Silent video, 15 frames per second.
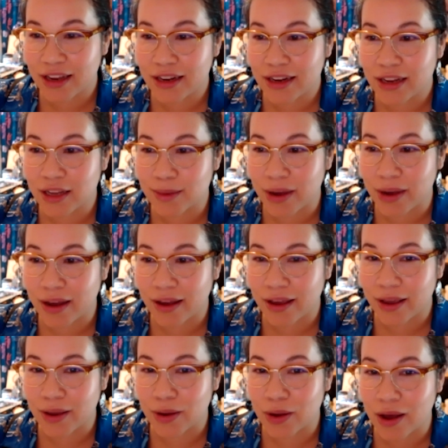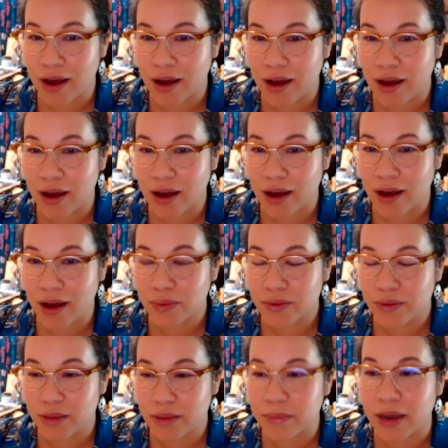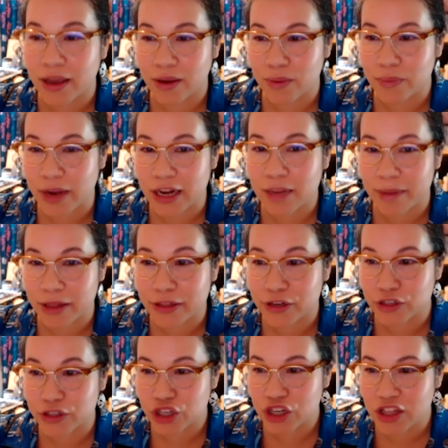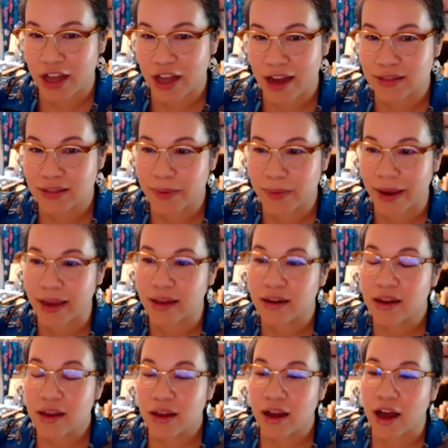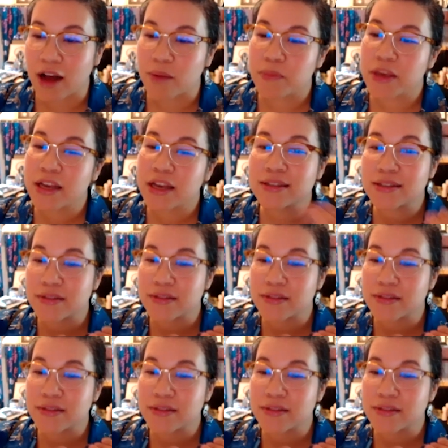in my writing about literature class, right? Because of the